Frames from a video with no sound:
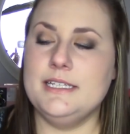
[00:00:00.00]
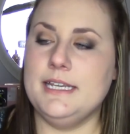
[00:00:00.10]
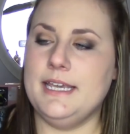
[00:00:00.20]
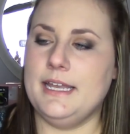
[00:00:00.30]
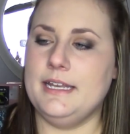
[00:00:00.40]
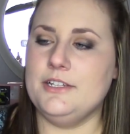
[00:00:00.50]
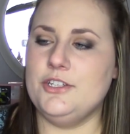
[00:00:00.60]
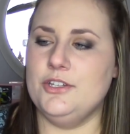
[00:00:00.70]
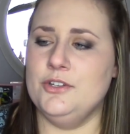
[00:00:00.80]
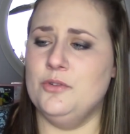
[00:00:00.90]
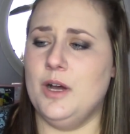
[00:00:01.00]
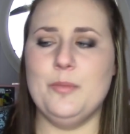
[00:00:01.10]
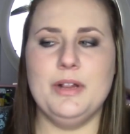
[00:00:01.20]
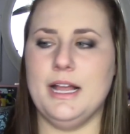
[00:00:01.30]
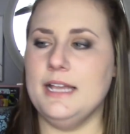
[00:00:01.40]
to get it to
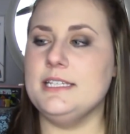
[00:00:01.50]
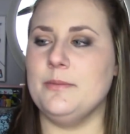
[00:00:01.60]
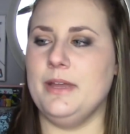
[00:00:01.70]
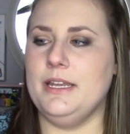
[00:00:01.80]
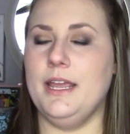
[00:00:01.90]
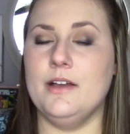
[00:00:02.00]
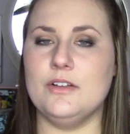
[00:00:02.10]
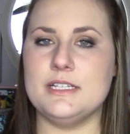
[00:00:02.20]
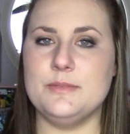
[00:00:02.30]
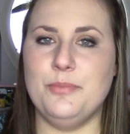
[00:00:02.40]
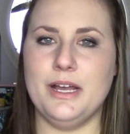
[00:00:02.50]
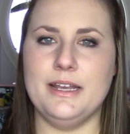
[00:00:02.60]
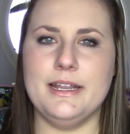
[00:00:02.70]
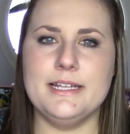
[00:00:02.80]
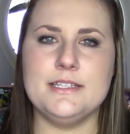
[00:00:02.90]
apply to my nails,
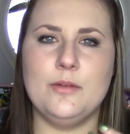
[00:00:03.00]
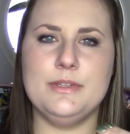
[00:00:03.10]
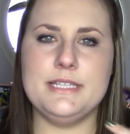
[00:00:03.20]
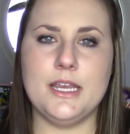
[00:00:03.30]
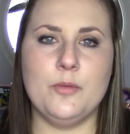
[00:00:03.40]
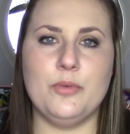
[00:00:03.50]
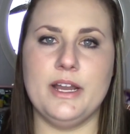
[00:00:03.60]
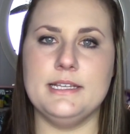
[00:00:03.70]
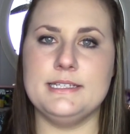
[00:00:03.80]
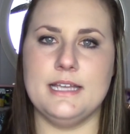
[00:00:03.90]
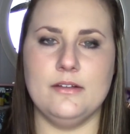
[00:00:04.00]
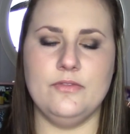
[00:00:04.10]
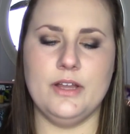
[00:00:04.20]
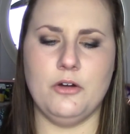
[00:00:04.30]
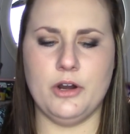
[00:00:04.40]
but it's almost like a bright
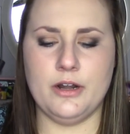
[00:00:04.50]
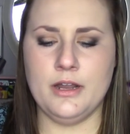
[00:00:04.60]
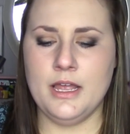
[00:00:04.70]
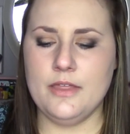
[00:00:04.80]
sunflower.